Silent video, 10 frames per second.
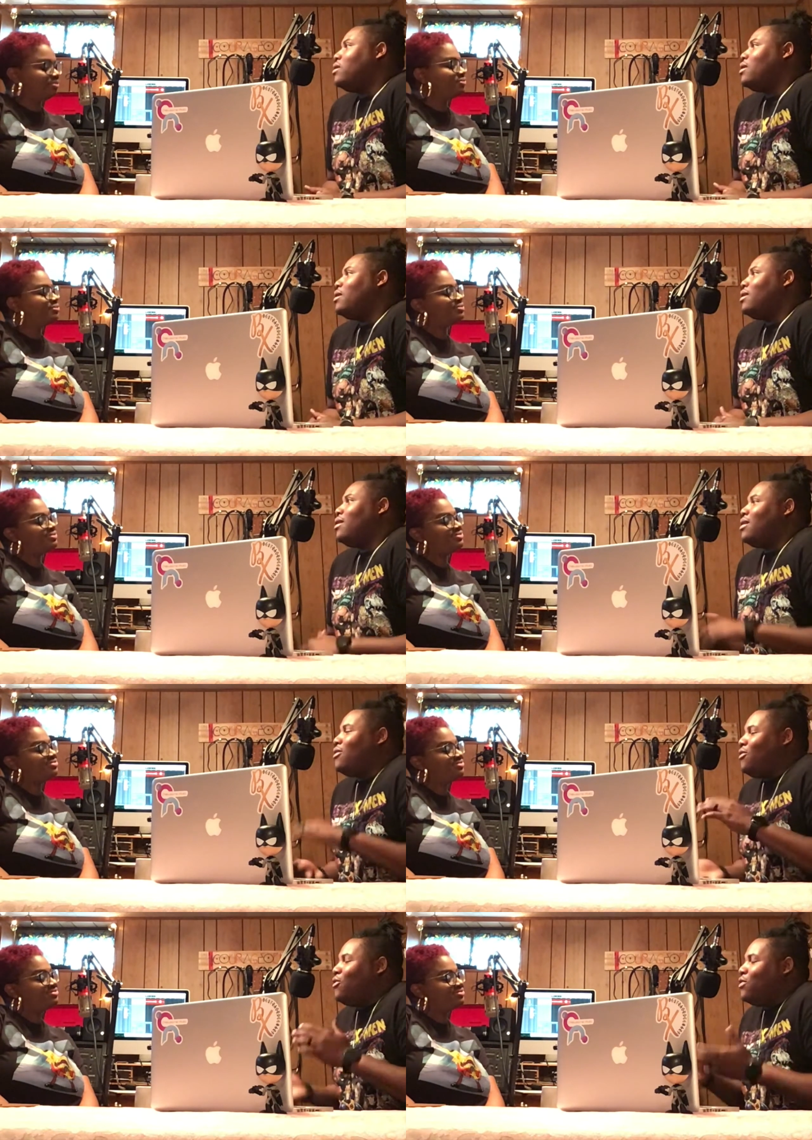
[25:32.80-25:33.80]

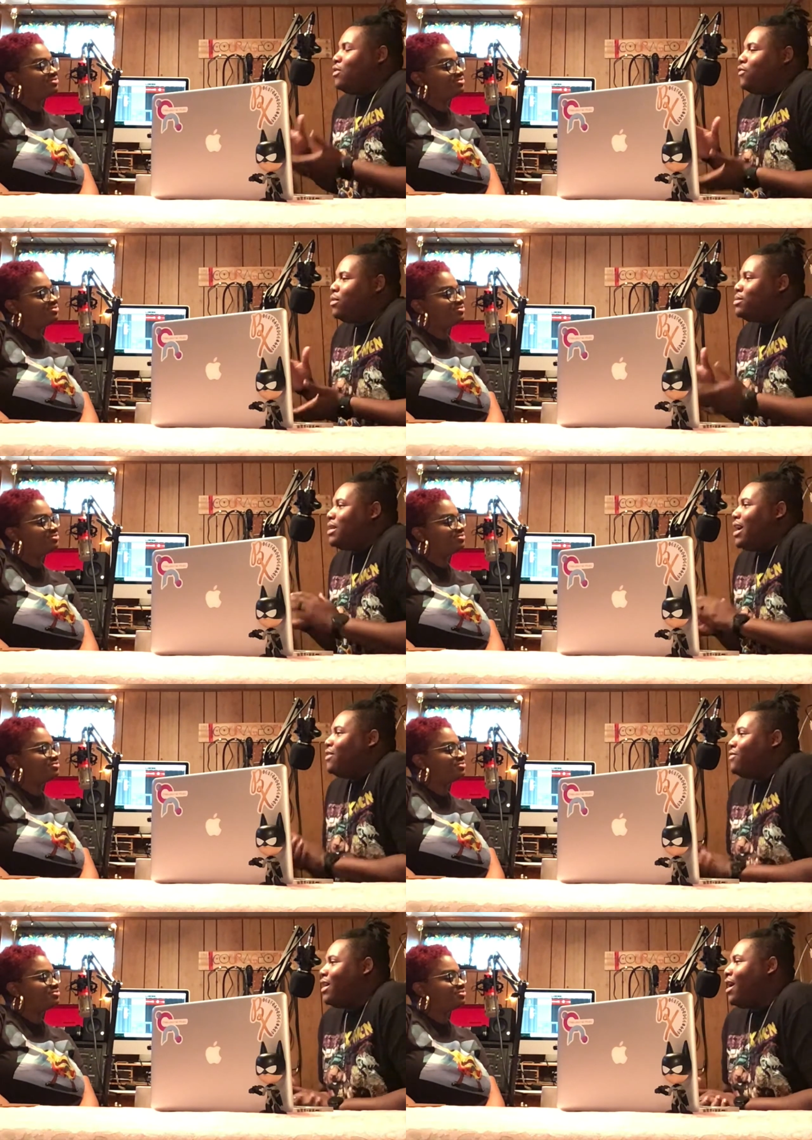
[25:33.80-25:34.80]
Speaker 1: mm-hmm. on the flip side of
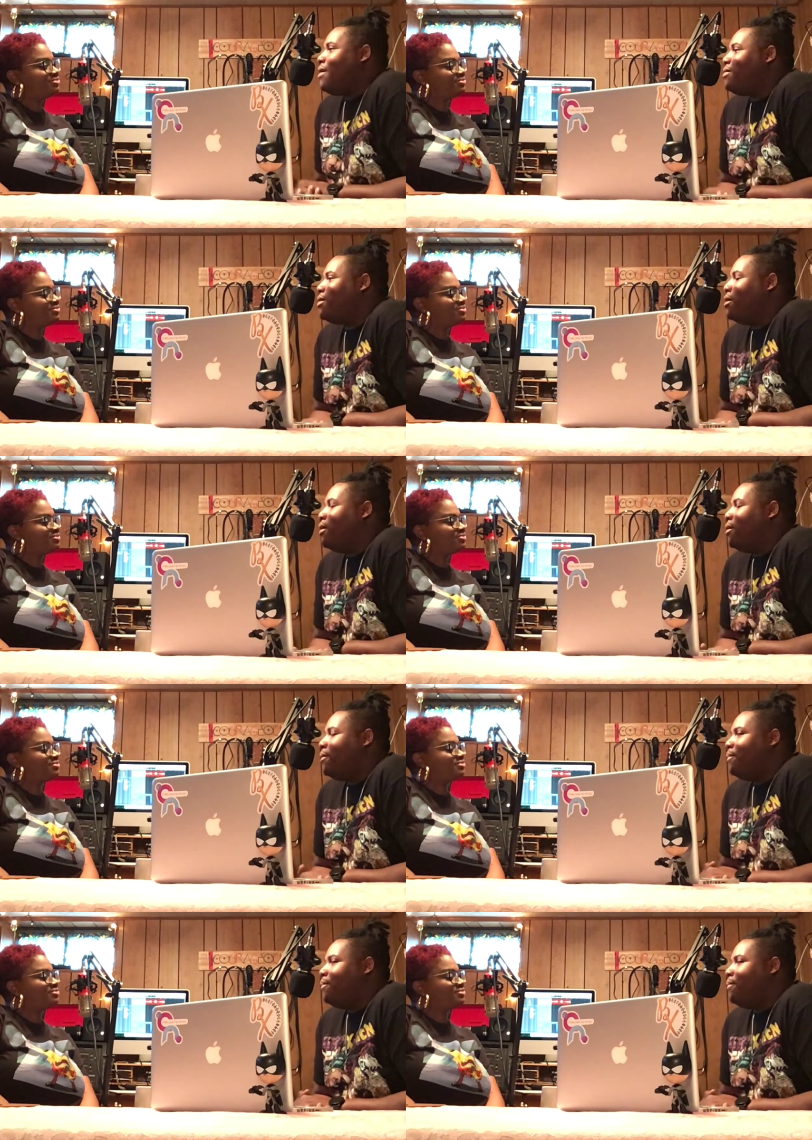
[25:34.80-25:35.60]
that, um,